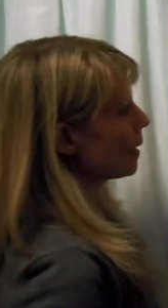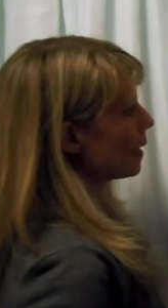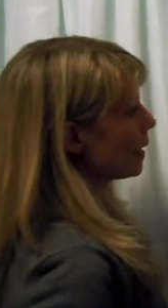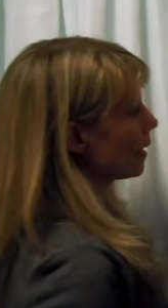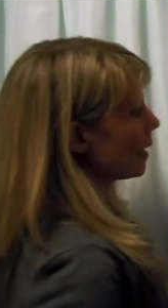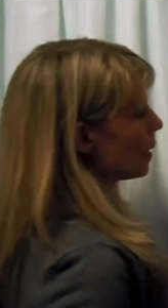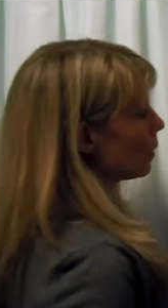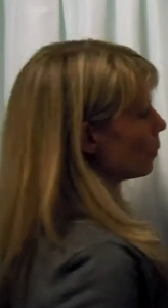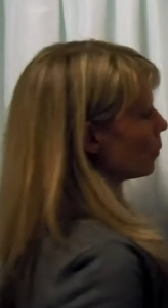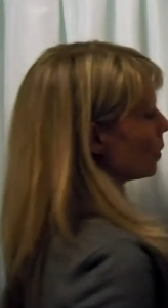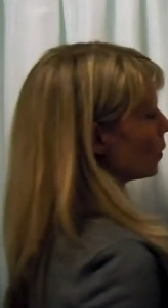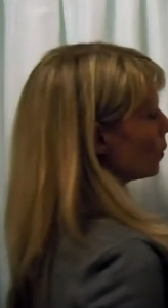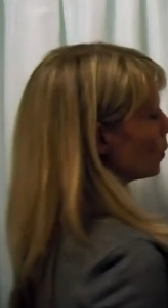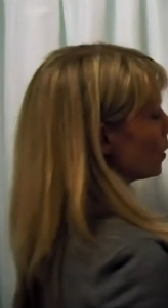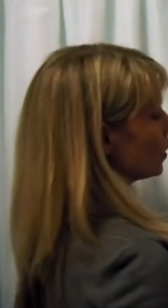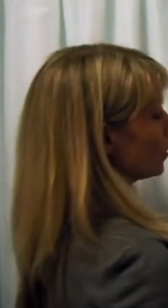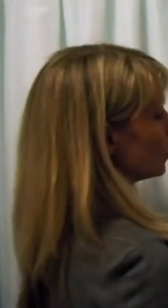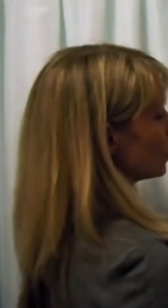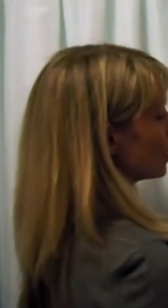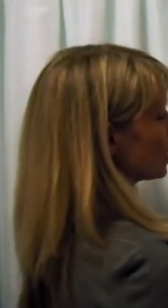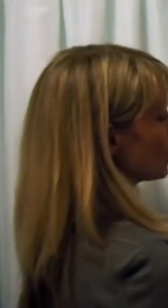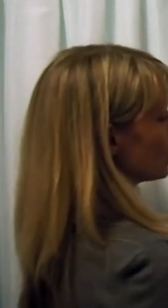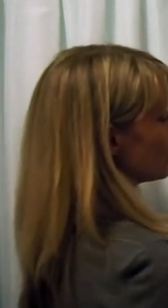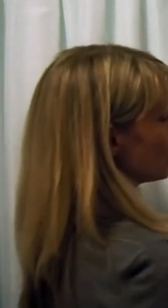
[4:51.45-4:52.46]
And when we
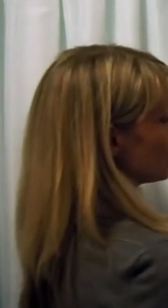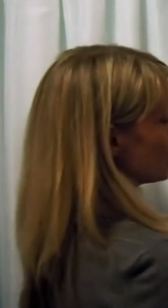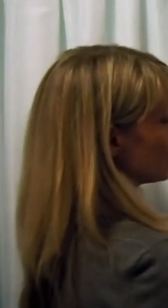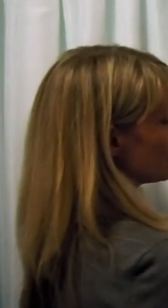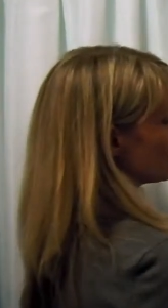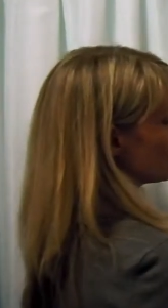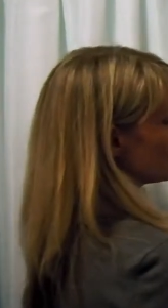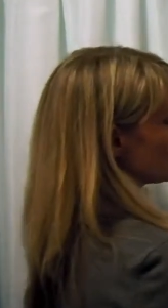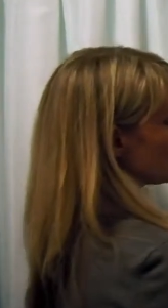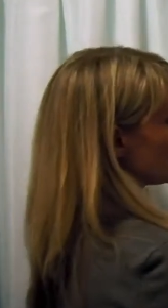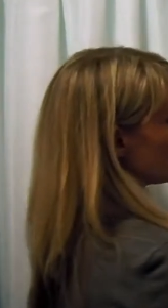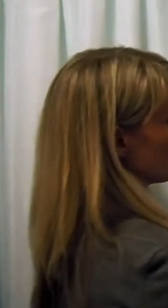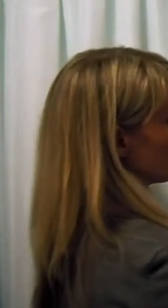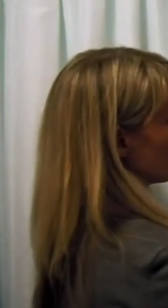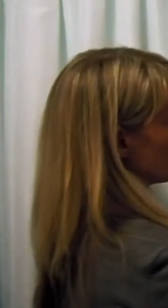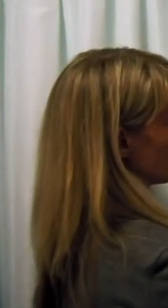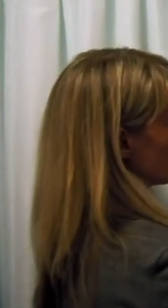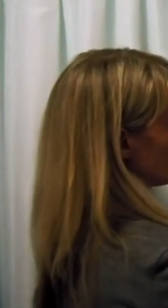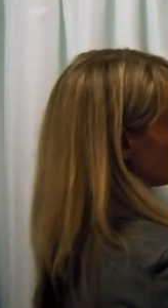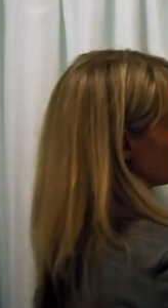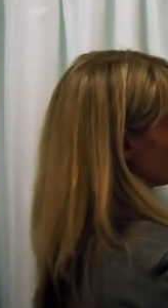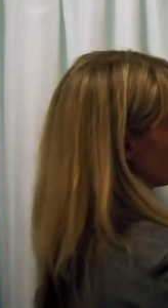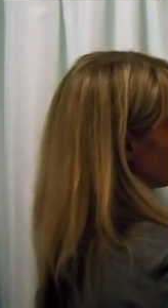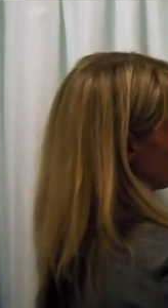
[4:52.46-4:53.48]
look at this
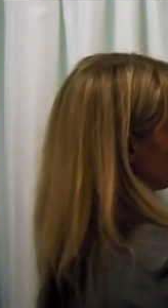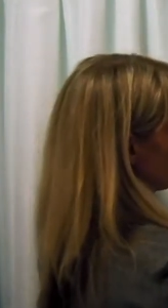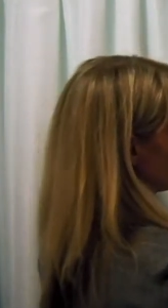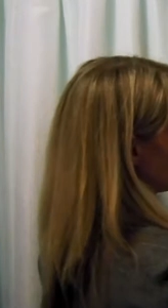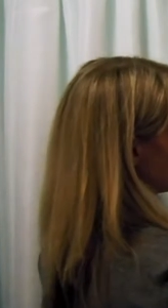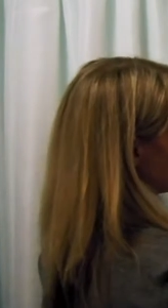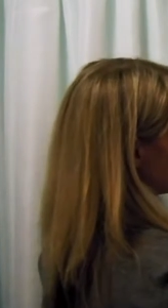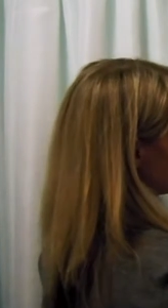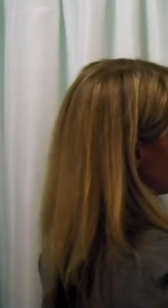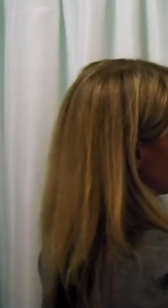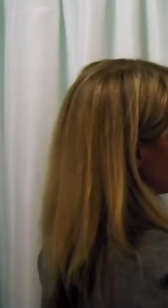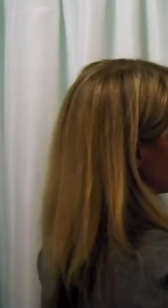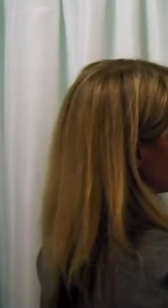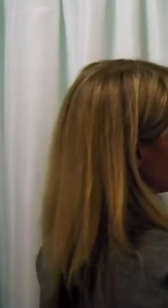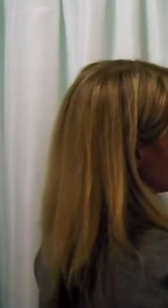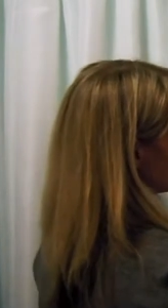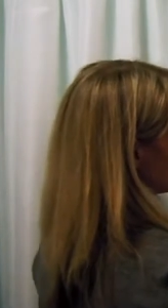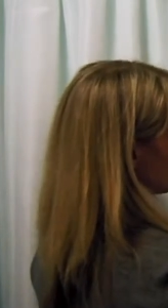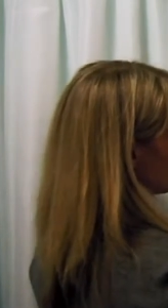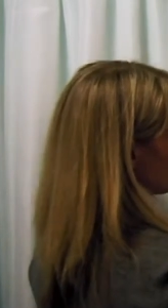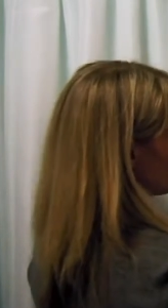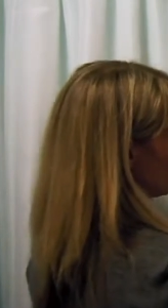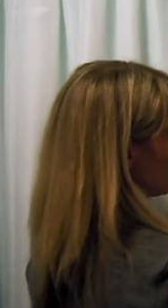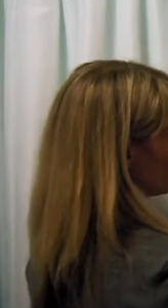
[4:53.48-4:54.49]
diagram right here,
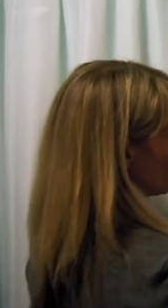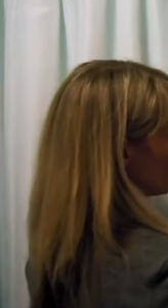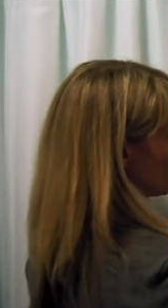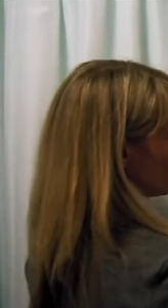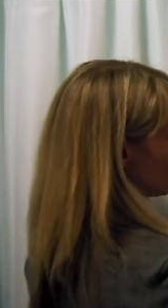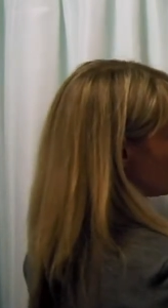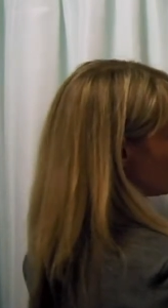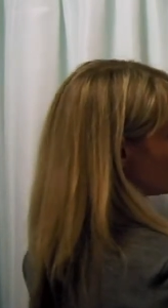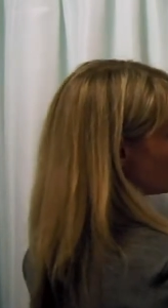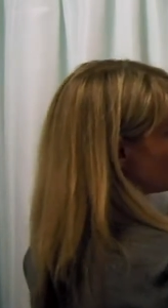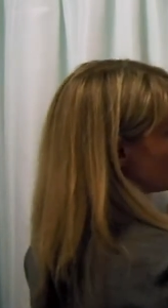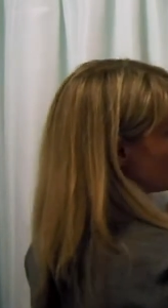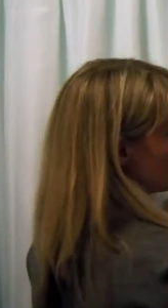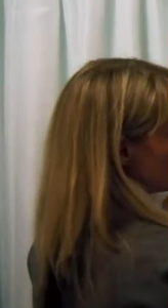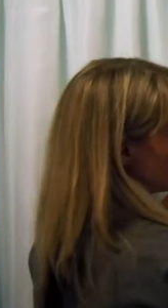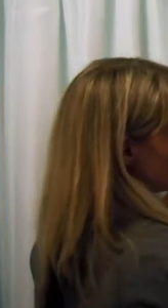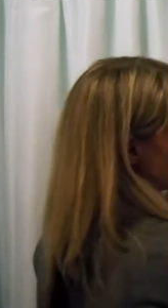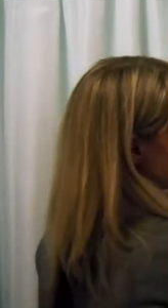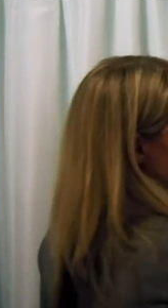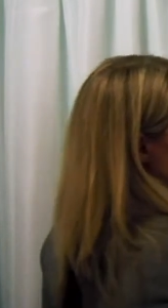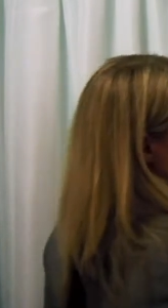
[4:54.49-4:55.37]
which, by the way, this is